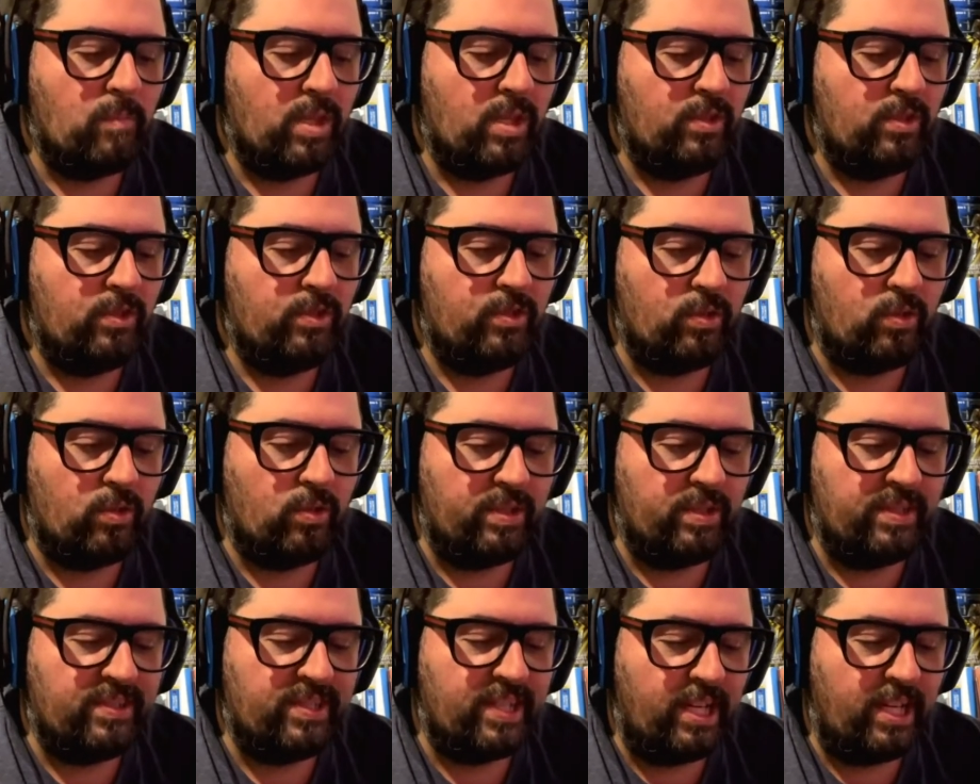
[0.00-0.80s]
So
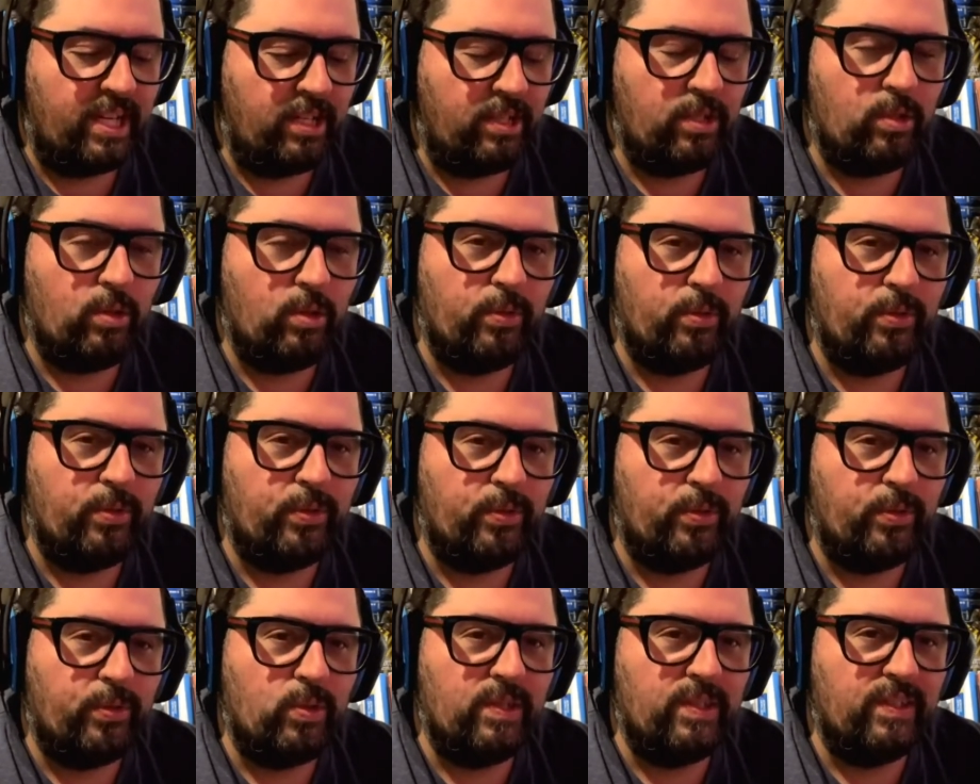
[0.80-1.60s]
excited to go
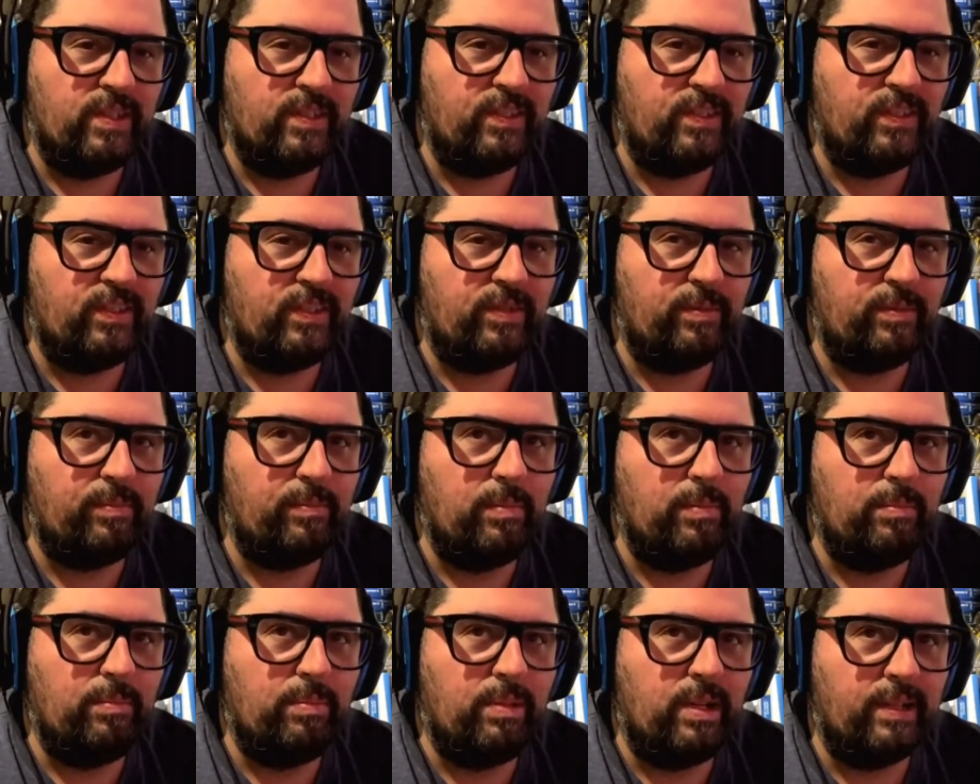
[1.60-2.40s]
through this
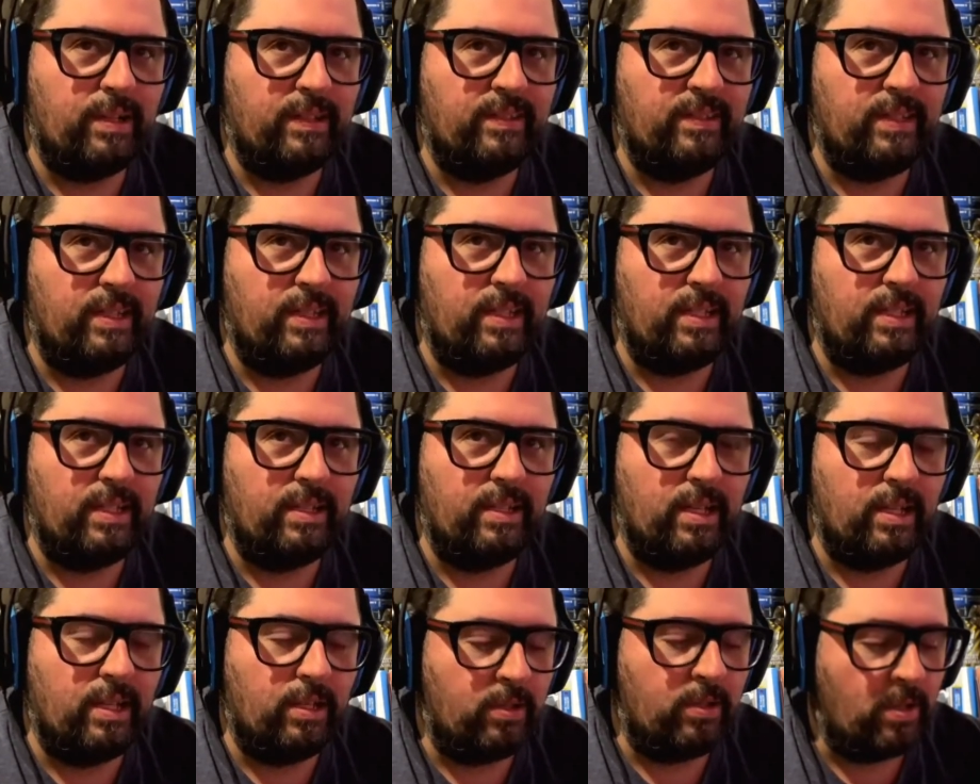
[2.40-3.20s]
box set and
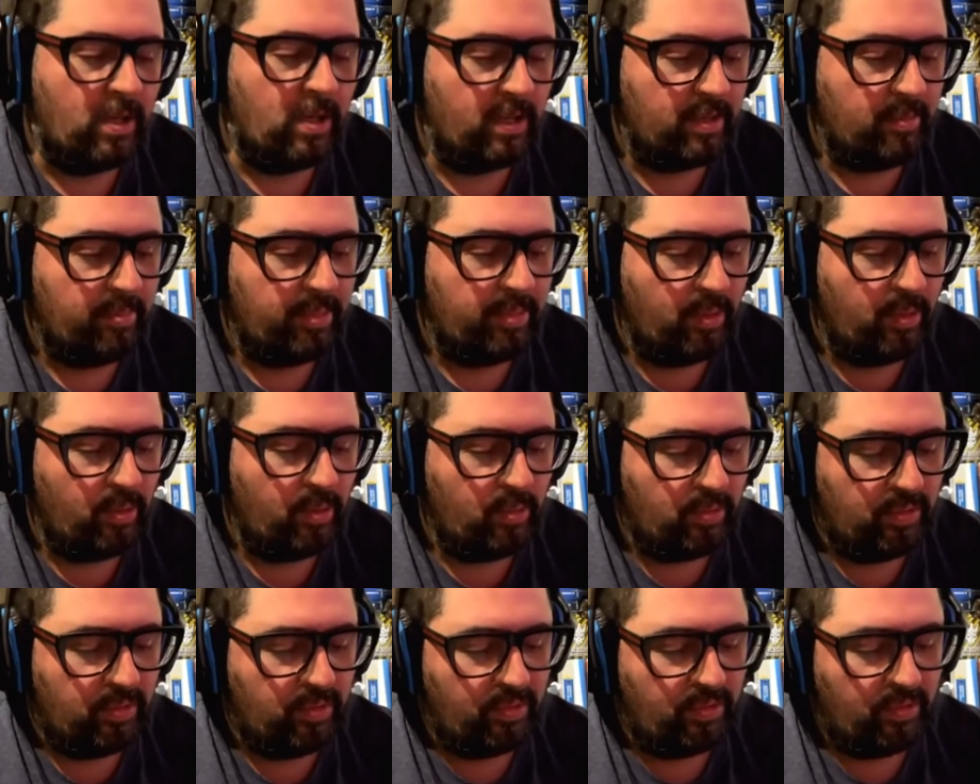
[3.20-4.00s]
kind of talk
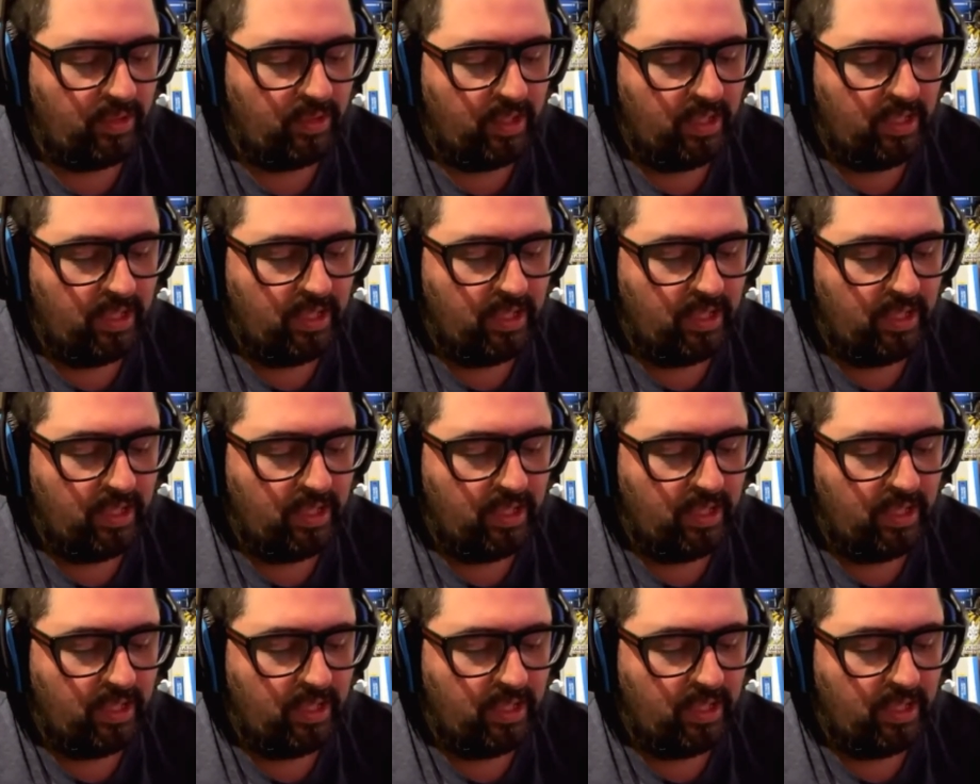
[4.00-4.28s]
about